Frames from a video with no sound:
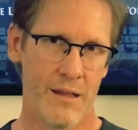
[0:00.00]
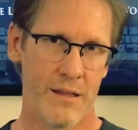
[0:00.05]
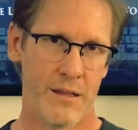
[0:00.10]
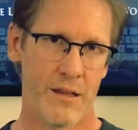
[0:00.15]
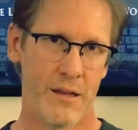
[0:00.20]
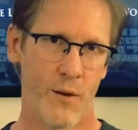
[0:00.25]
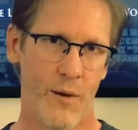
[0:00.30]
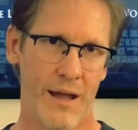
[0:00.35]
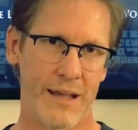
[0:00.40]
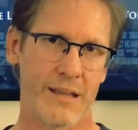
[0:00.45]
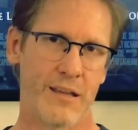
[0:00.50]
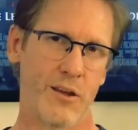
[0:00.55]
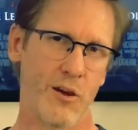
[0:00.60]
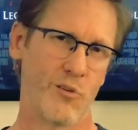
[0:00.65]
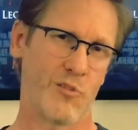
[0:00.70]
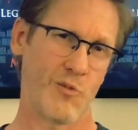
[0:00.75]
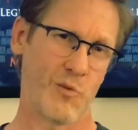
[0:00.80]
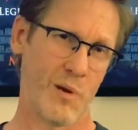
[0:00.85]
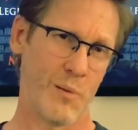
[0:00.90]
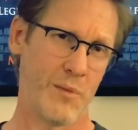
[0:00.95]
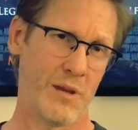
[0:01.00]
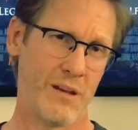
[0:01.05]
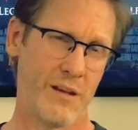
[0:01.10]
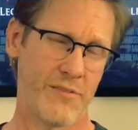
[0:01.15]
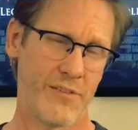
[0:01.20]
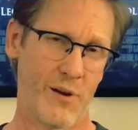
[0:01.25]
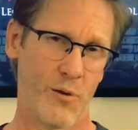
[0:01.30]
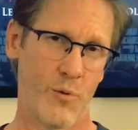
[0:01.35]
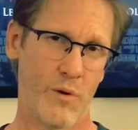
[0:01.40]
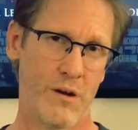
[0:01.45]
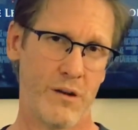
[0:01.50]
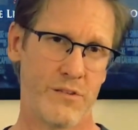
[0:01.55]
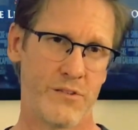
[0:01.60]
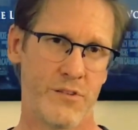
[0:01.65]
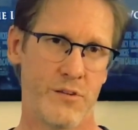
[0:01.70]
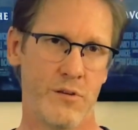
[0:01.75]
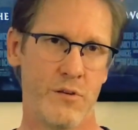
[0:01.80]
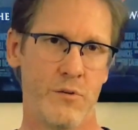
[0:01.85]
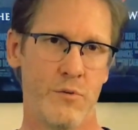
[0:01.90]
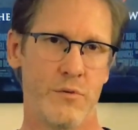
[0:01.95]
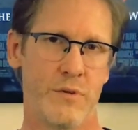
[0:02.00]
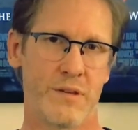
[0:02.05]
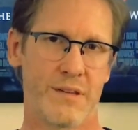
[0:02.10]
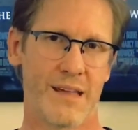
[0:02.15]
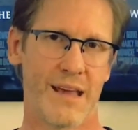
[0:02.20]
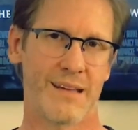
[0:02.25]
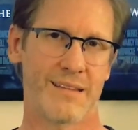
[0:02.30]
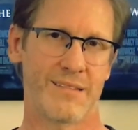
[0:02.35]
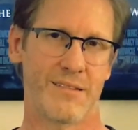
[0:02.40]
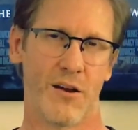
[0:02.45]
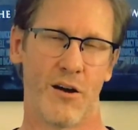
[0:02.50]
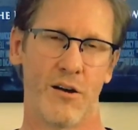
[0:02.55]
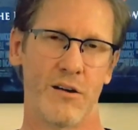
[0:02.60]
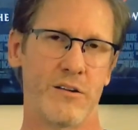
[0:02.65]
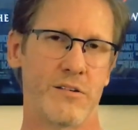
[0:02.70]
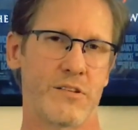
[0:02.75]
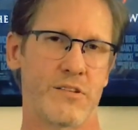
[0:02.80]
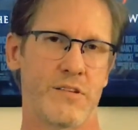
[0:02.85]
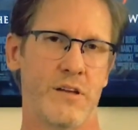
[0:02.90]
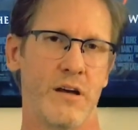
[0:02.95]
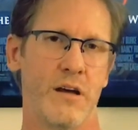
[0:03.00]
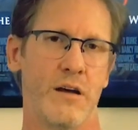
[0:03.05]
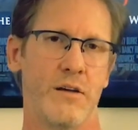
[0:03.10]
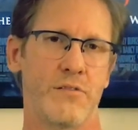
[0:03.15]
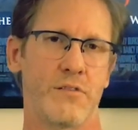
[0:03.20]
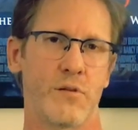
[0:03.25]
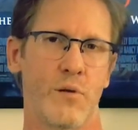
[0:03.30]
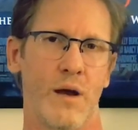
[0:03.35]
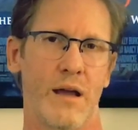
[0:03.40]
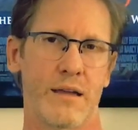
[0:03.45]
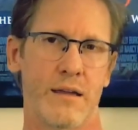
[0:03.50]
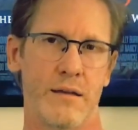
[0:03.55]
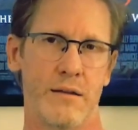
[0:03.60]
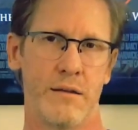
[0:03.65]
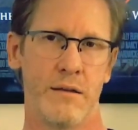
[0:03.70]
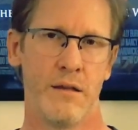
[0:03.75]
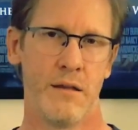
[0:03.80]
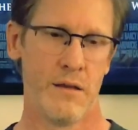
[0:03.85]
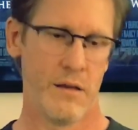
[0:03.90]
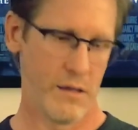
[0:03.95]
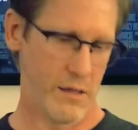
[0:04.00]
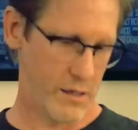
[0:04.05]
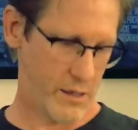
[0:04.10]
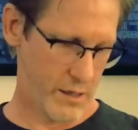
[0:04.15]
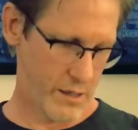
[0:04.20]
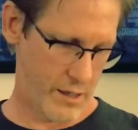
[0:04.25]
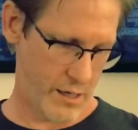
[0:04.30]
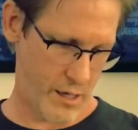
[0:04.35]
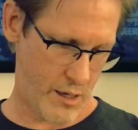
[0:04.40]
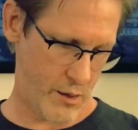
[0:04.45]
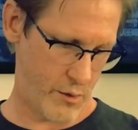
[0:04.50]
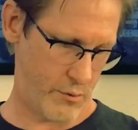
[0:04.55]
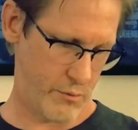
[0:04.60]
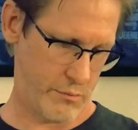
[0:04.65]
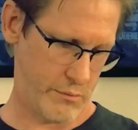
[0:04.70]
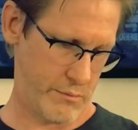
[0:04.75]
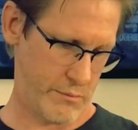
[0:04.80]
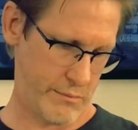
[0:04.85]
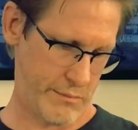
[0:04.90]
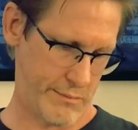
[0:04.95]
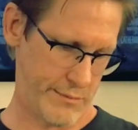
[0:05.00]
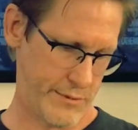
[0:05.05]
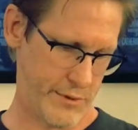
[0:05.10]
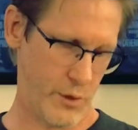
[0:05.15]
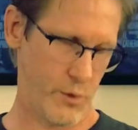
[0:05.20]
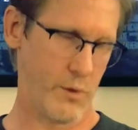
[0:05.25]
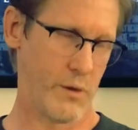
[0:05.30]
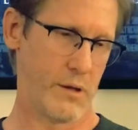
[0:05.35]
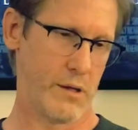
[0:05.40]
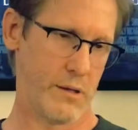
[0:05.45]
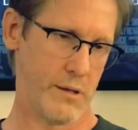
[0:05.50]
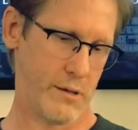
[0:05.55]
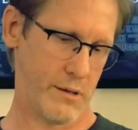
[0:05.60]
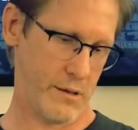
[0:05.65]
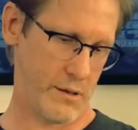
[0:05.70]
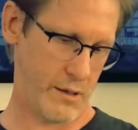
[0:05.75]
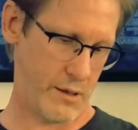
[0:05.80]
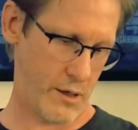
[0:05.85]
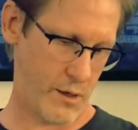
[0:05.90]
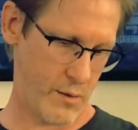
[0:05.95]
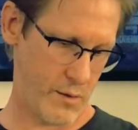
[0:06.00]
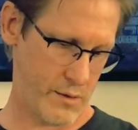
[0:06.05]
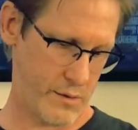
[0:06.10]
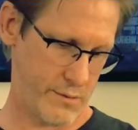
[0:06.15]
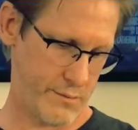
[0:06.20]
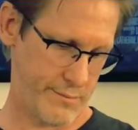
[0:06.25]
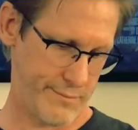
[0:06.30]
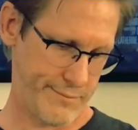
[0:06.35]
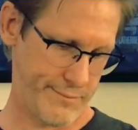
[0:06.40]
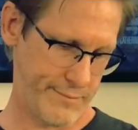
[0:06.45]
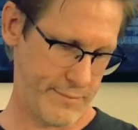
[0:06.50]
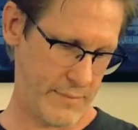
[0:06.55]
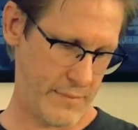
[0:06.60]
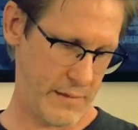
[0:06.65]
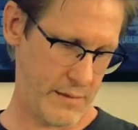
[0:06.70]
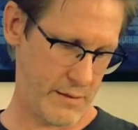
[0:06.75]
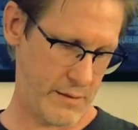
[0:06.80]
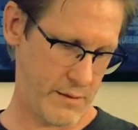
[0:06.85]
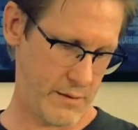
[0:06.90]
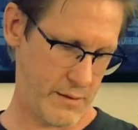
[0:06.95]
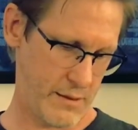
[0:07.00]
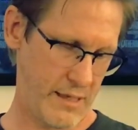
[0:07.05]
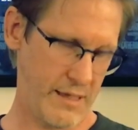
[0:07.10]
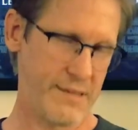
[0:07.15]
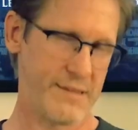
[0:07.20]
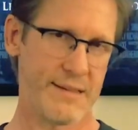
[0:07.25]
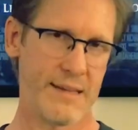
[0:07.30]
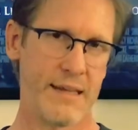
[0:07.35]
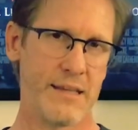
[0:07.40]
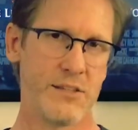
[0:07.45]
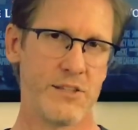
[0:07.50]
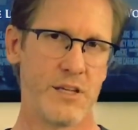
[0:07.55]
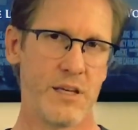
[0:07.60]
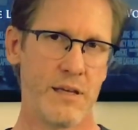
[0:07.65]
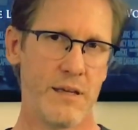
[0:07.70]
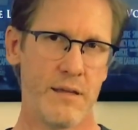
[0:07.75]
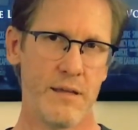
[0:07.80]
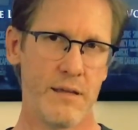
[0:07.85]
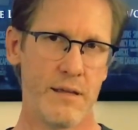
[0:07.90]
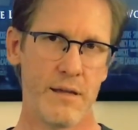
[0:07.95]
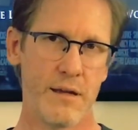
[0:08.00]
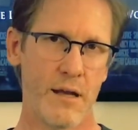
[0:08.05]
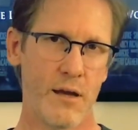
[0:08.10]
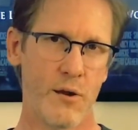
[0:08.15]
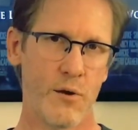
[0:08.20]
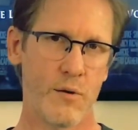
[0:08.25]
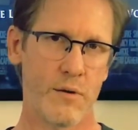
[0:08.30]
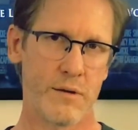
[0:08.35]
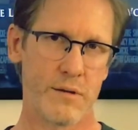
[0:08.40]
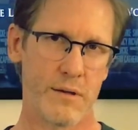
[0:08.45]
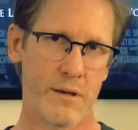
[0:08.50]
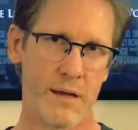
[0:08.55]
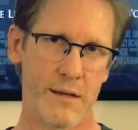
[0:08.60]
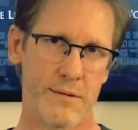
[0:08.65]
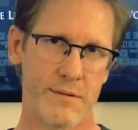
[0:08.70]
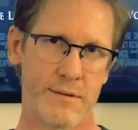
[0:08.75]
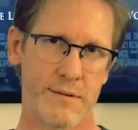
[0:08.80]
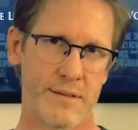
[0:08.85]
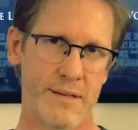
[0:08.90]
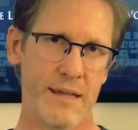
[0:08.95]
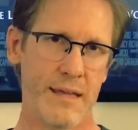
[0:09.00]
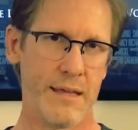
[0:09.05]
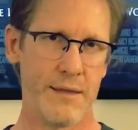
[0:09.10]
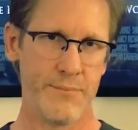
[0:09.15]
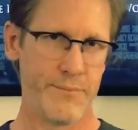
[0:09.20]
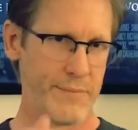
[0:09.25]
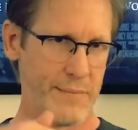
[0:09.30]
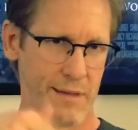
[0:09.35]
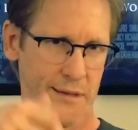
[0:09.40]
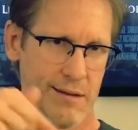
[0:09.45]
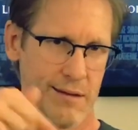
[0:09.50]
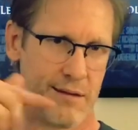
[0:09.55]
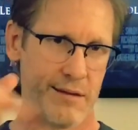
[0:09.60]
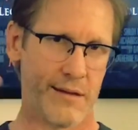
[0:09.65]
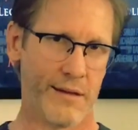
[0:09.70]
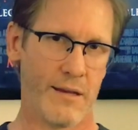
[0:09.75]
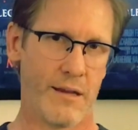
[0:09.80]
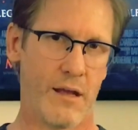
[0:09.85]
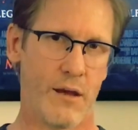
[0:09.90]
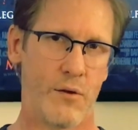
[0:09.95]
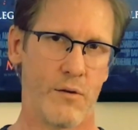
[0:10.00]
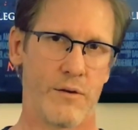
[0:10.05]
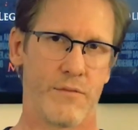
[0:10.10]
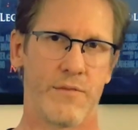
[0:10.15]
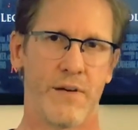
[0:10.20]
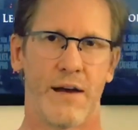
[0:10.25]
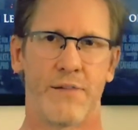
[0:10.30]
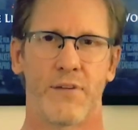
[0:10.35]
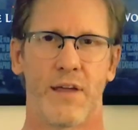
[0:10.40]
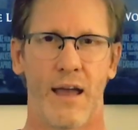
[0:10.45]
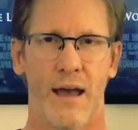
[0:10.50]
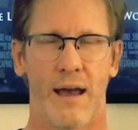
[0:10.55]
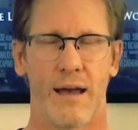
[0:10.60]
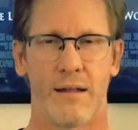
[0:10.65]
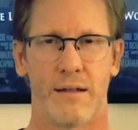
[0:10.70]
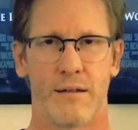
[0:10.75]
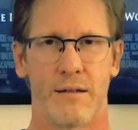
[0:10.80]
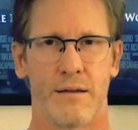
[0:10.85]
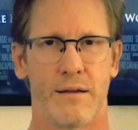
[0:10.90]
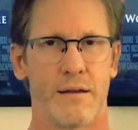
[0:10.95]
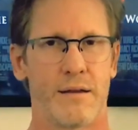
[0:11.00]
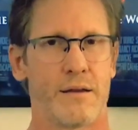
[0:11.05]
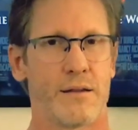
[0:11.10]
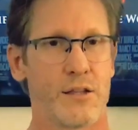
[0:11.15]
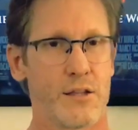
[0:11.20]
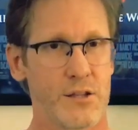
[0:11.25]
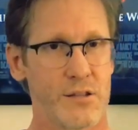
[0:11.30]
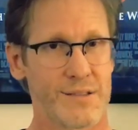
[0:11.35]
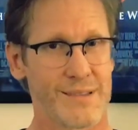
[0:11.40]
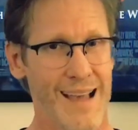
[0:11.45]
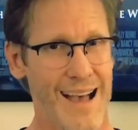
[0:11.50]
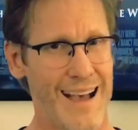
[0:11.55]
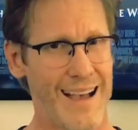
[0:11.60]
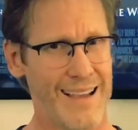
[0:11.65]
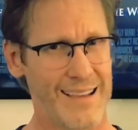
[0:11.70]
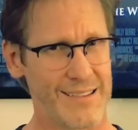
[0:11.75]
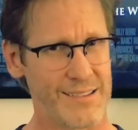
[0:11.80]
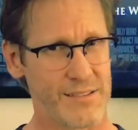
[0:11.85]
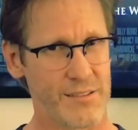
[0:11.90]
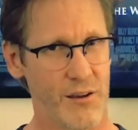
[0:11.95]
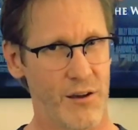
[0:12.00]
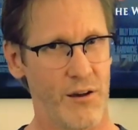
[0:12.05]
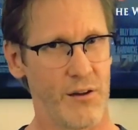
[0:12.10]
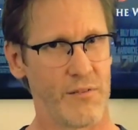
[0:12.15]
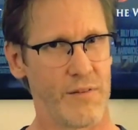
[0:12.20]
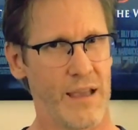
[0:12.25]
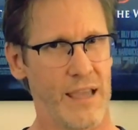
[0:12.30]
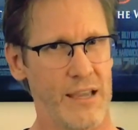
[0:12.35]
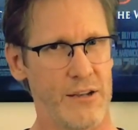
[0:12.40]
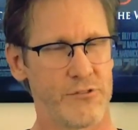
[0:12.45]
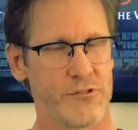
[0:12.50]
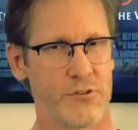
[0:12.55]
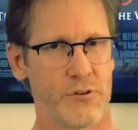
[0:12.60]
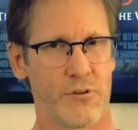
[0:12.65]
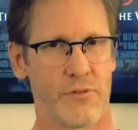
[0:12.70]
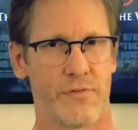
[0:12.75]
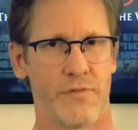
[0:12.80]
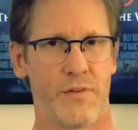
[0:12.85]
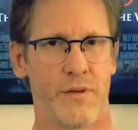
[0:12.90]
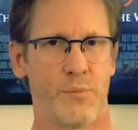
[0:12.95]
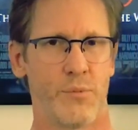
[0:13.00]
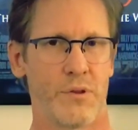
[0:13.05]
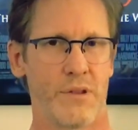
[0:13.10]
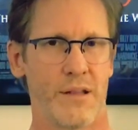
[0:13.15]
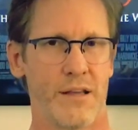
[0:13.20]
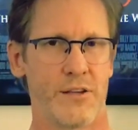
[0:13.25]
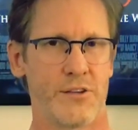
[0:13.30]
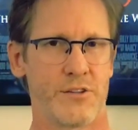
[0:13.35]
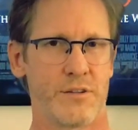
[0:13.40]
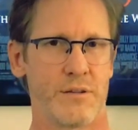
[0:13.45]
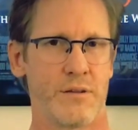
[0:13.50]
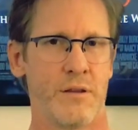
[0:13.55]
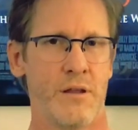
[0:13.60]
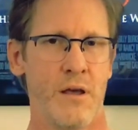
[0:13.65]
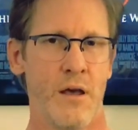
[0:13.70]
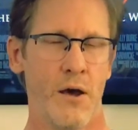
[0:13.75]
I could go swimming if I wanted to. This has the heart stuff, so I can, do an ECG, and see, if I've got signs of atrial fibrillation.